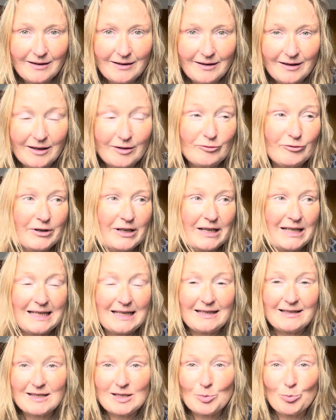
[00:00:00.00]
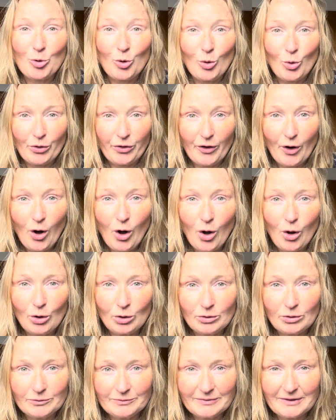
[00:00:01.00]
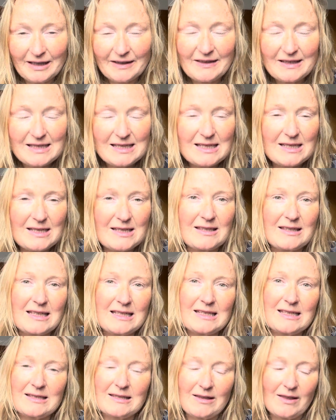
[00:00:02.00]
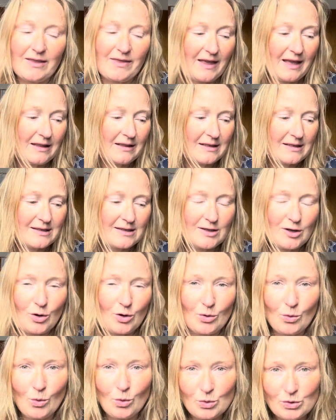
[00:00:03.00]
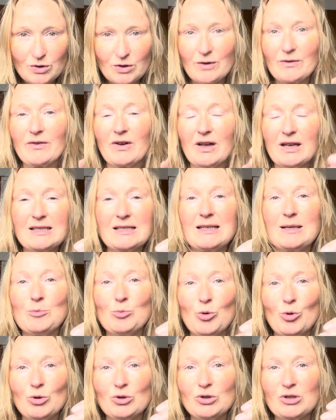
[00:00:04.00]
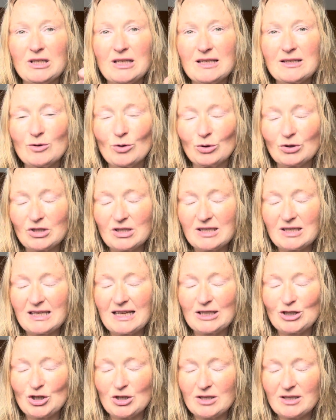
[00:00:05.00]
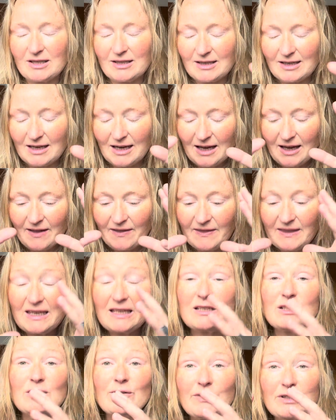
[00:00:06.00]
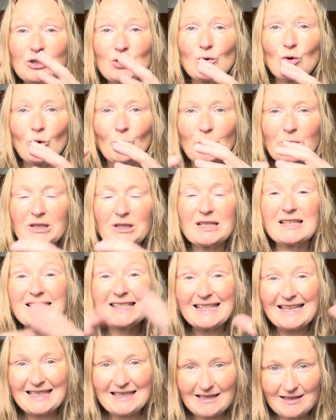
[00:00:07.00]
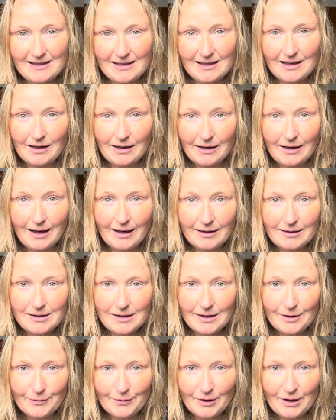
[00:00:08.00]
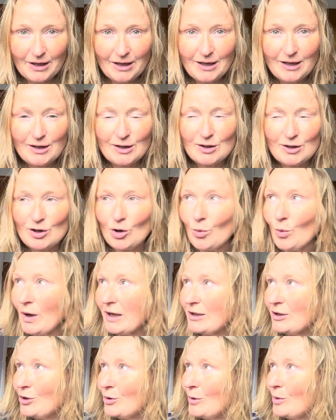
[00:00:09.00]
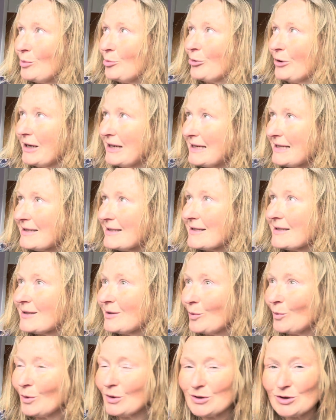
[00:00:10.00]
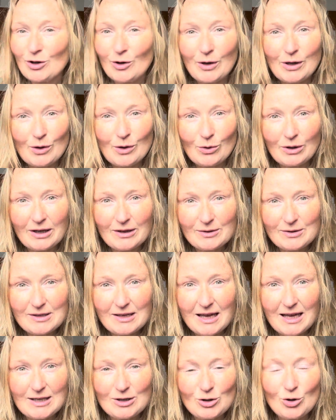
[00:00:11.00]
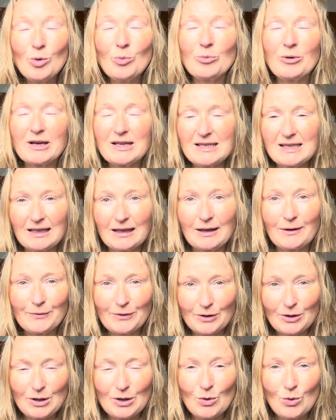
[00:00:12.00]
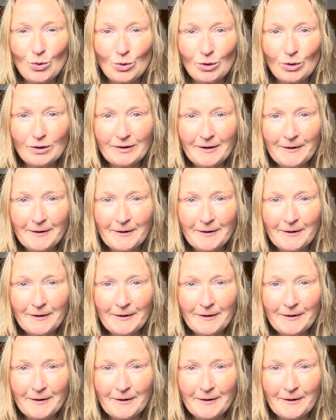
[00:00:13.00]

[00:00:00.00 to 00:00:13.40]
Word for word: can really support the whole and this is this is the thing that's so also vitally important is not to see it just as the individual but to see it as the collective so when you embrace what's going on outside you're embracing it for the all